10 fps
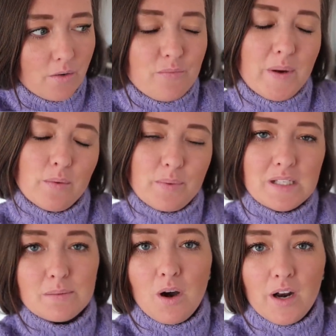We've been up
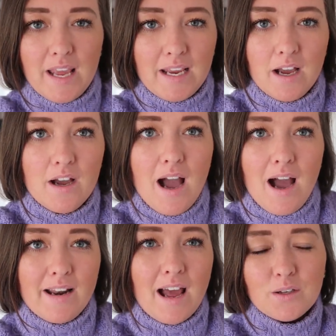this morning
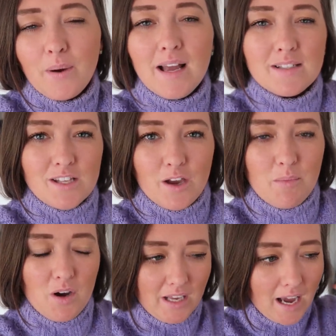and had quite a slow
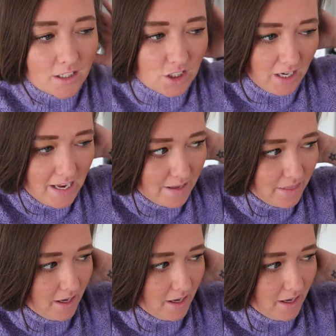morning actually.